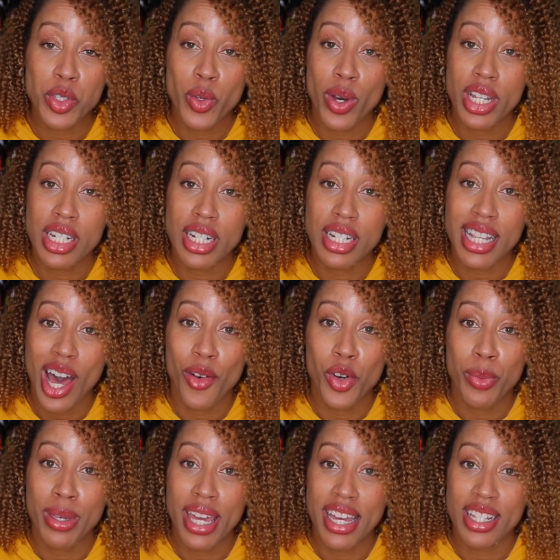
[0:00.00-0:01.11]
questions. I
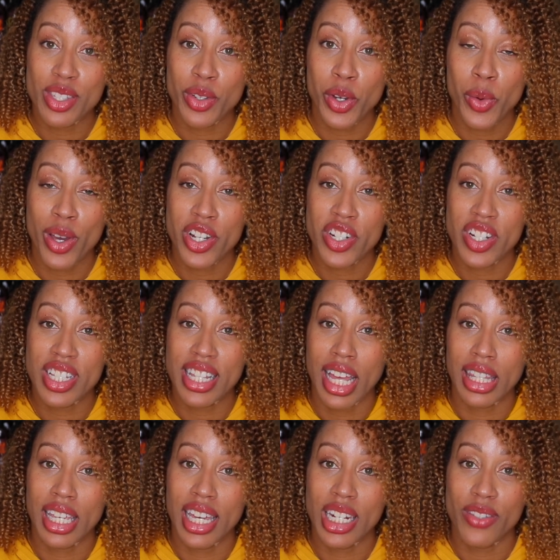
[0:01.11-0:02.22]
will be answering questions
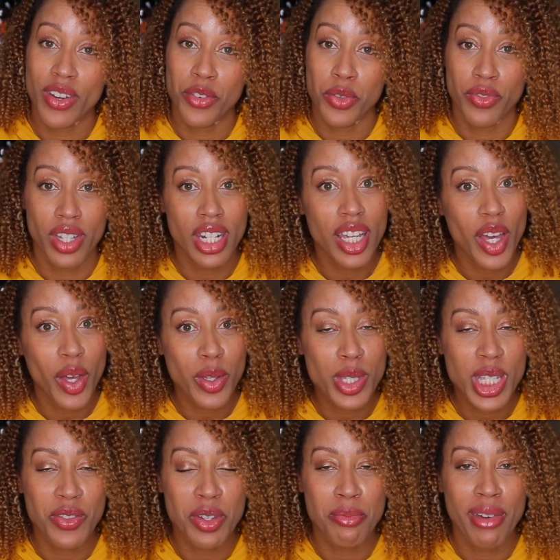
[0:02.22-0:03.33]
at the end of every video.
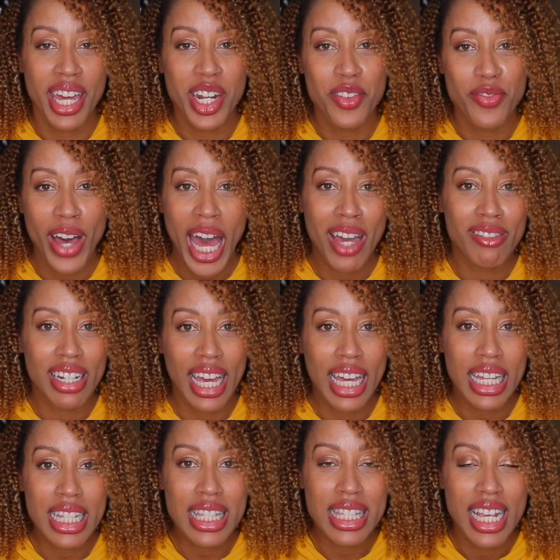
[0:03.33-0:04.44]
So we made it 5
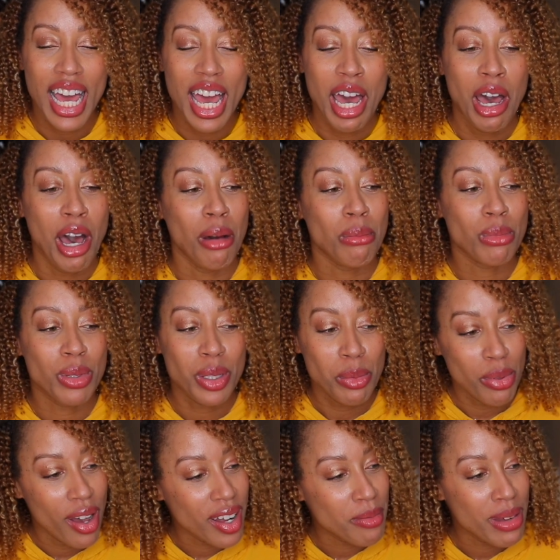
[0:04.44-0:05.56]
days. I'm really
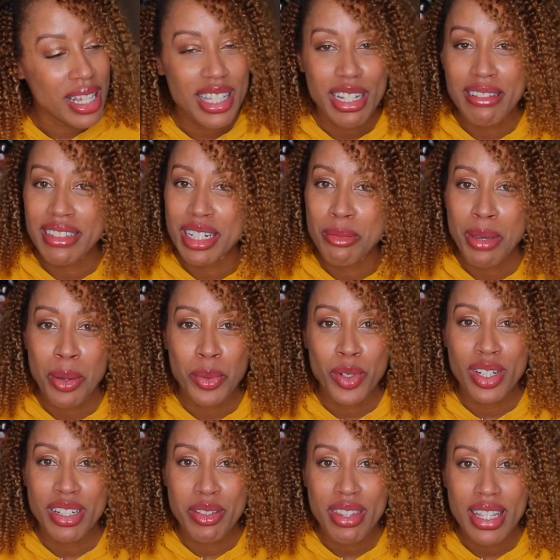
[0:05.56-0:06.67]
proud of myself that I'm able to
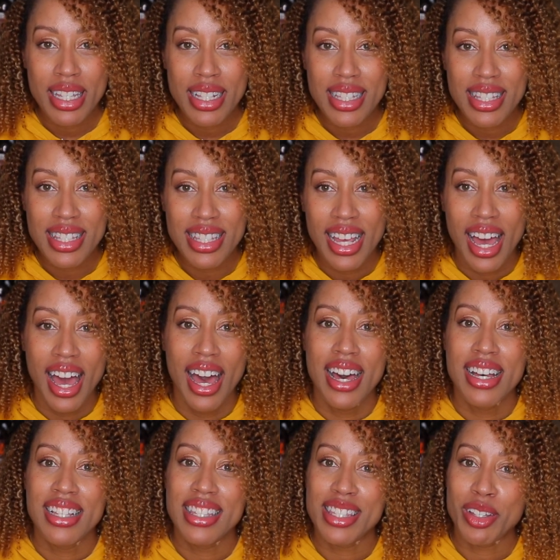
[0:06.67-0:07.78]
do this.
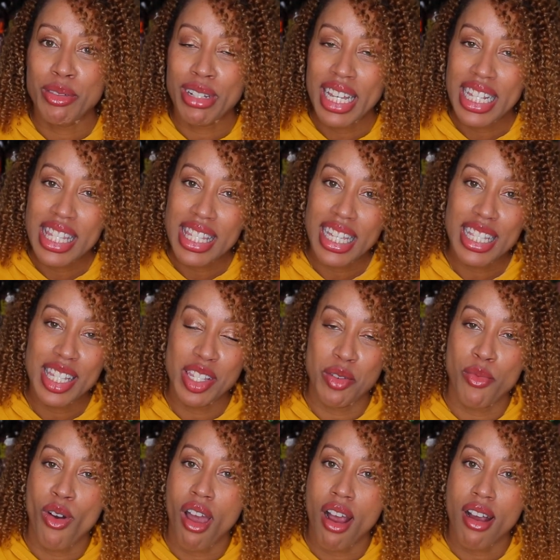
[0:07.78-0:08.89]
So day 6
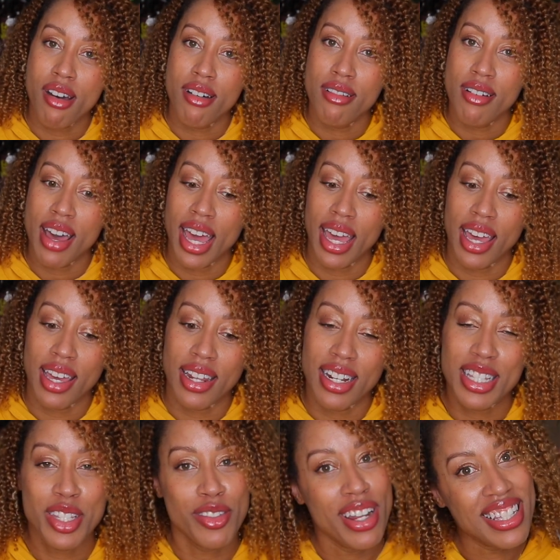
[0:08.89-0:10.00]
tomorrow, and
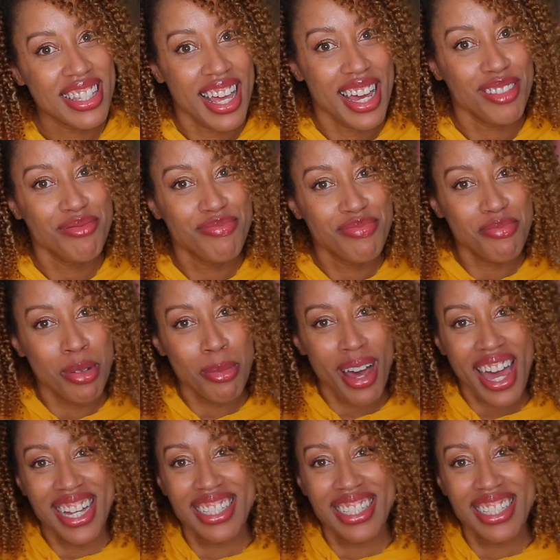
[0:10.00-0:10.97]
until next time, bye-bye.